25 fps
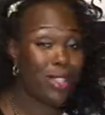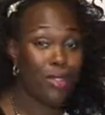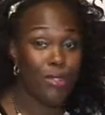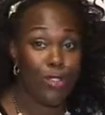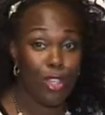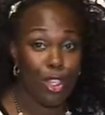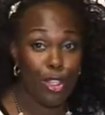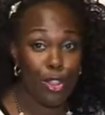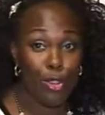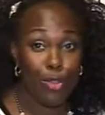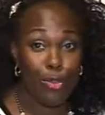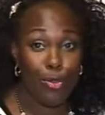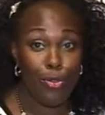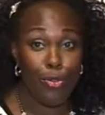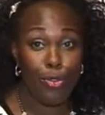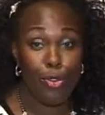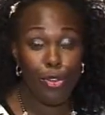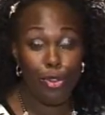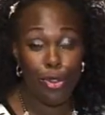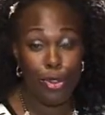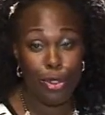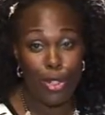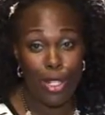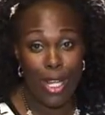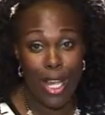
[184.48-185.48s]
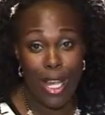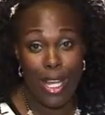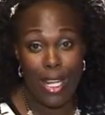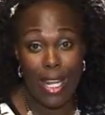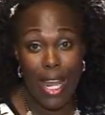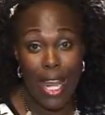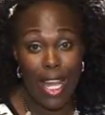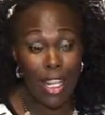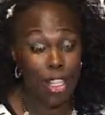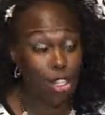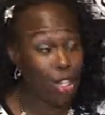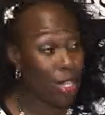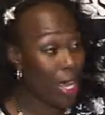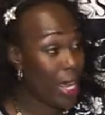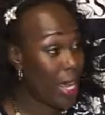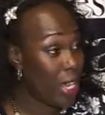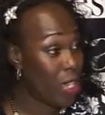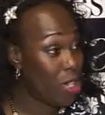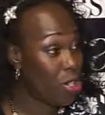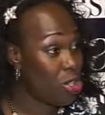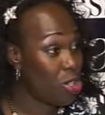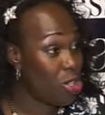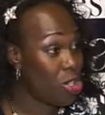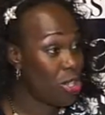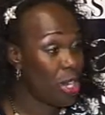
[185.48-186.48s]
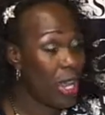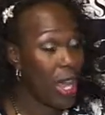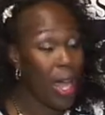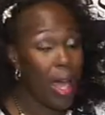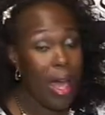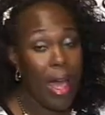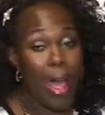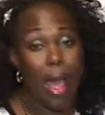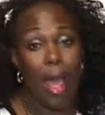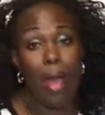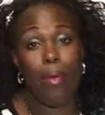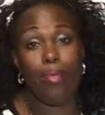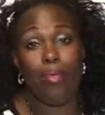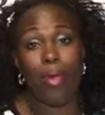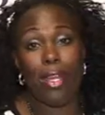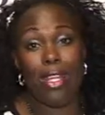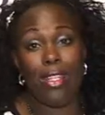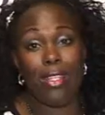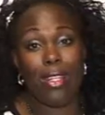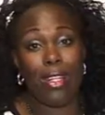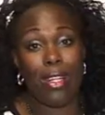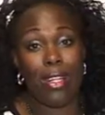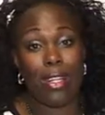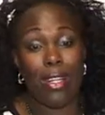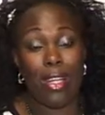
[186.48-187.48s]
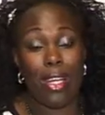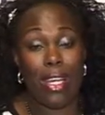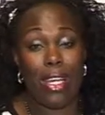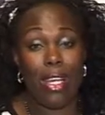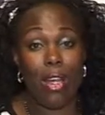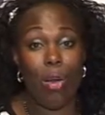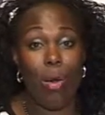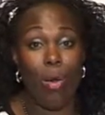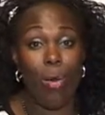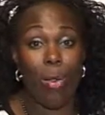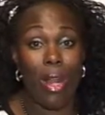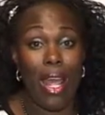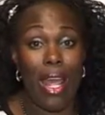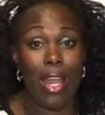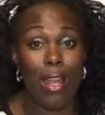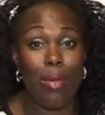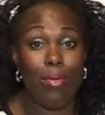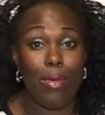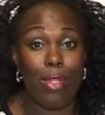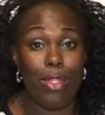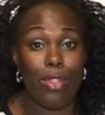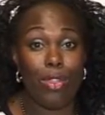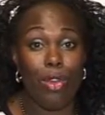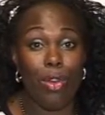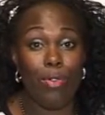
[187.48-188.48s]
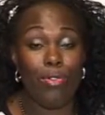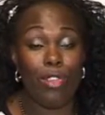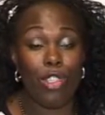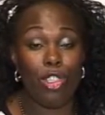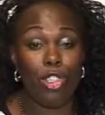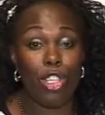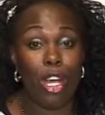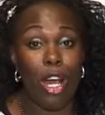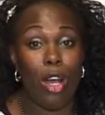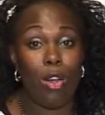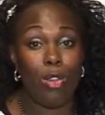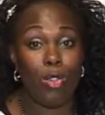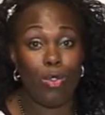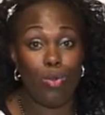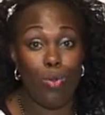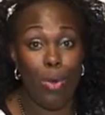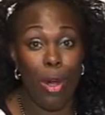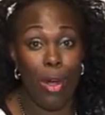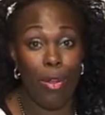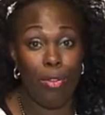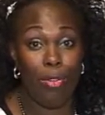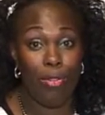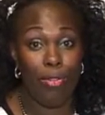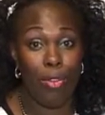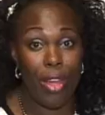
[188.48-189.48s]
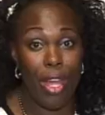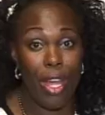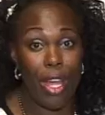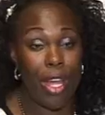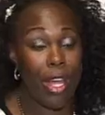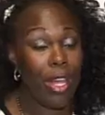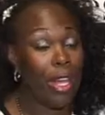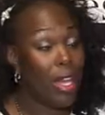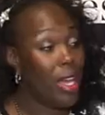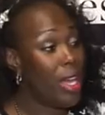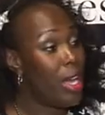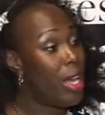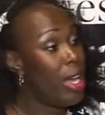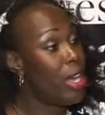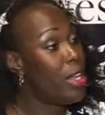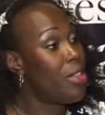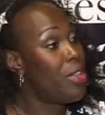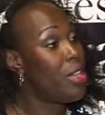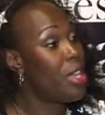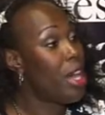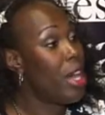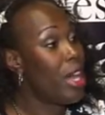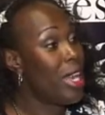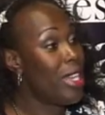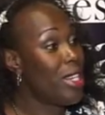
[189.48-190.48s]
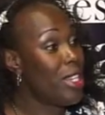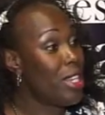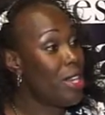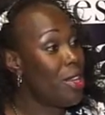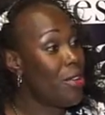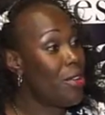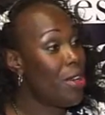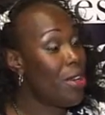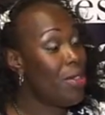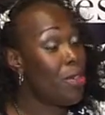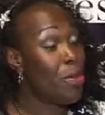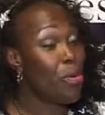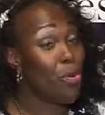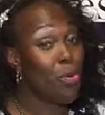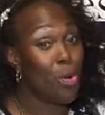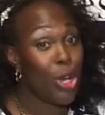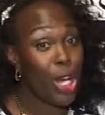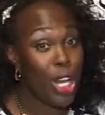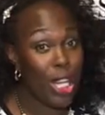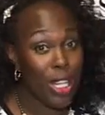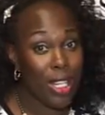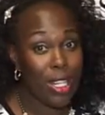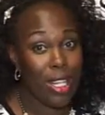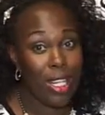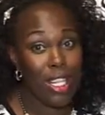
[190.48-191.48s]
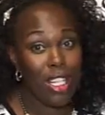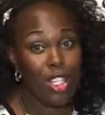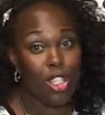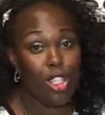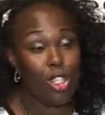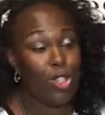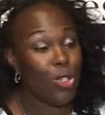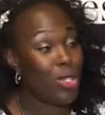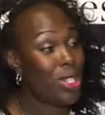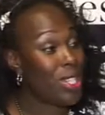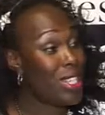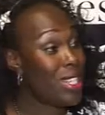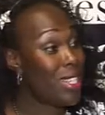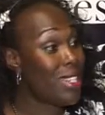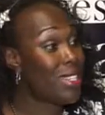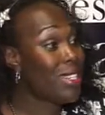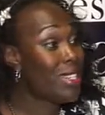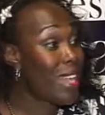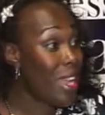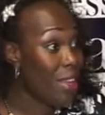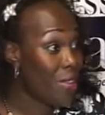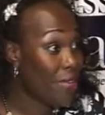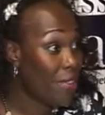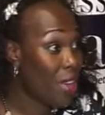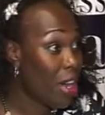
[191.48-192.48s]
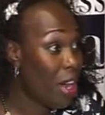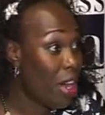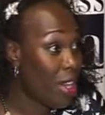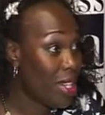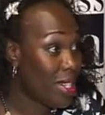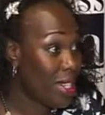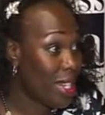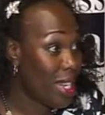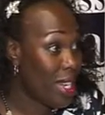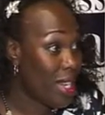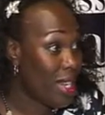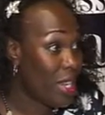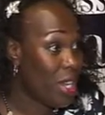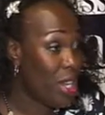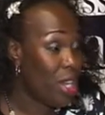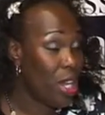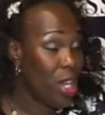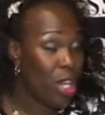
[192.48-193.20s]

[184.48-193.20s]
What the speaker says: sufficient food and education, and basically all elements of the child's welfare. The idea and the word that is used is safeguarding.